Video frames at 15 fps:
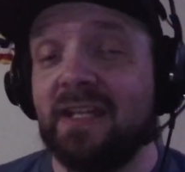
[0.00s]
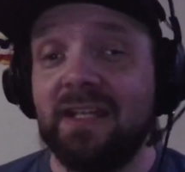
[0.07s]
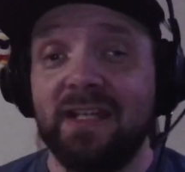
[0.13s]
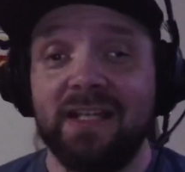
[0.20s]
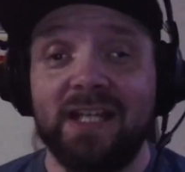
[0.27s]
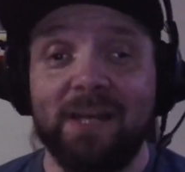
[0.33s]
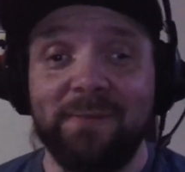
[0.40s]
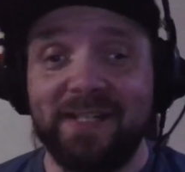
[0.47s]

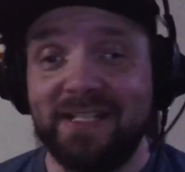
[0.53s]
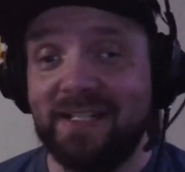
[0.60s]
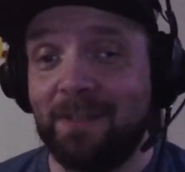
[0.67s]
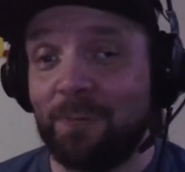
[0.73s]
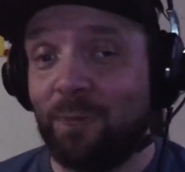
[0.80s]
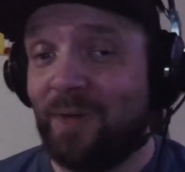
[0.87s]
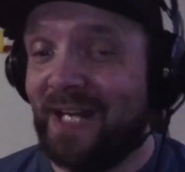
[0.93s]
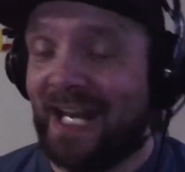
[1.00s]
Coming in at
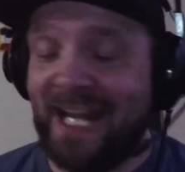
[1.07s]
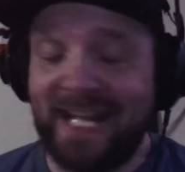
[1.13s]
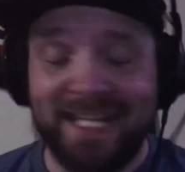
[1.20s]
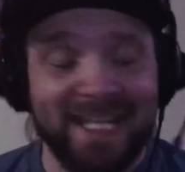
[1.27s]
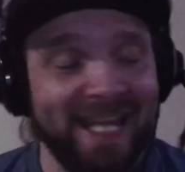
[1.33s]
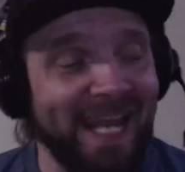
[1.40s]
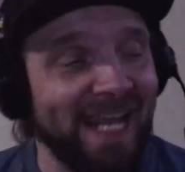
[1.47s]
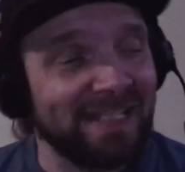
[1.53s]
number 1, and I
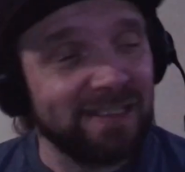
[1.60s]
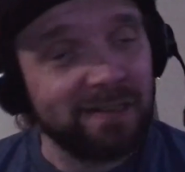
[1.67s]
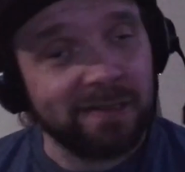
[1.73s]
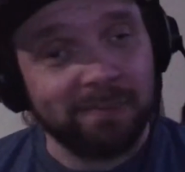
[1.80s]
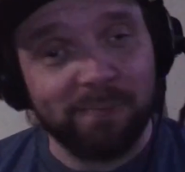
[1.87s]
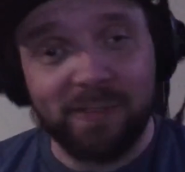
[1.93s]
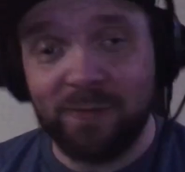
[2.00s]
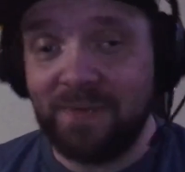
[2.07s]
can't
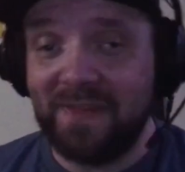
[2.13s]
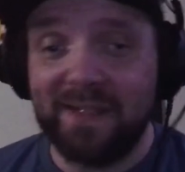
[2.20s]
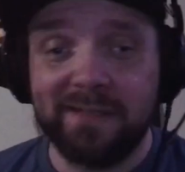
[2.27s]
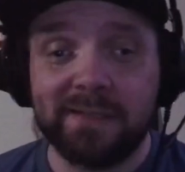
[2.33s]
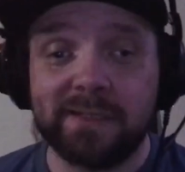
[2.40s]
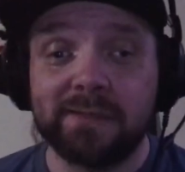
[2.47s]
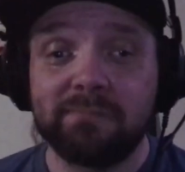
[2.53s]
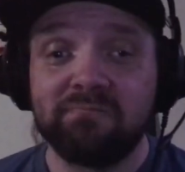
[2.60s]
dispute
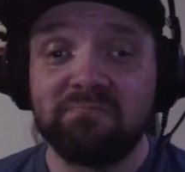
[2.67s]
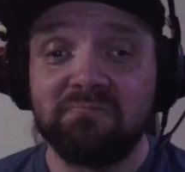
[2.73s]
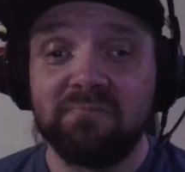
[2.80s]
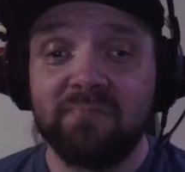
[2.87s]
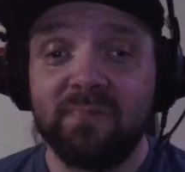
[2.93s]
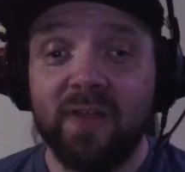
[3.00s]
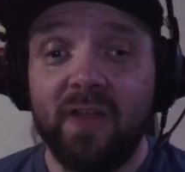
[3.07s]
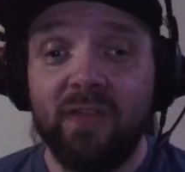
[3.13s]
this,
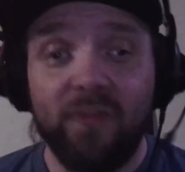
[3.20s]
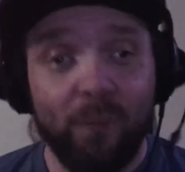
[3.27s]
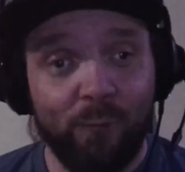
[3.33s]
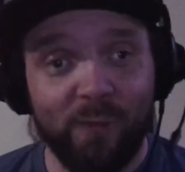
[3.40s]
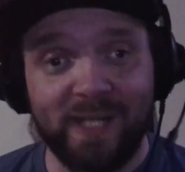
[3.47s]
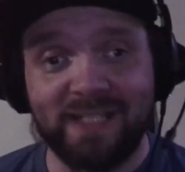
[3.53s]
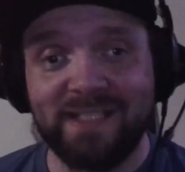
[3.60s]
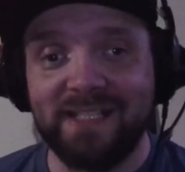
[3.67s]
the
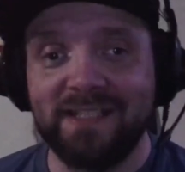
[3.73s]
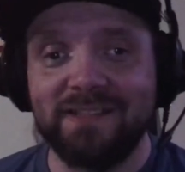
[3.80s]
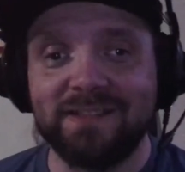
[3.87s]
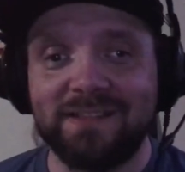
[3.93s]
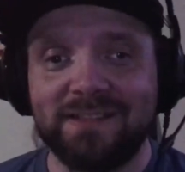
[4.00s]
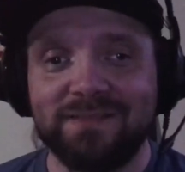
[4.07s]
Winged Eagle.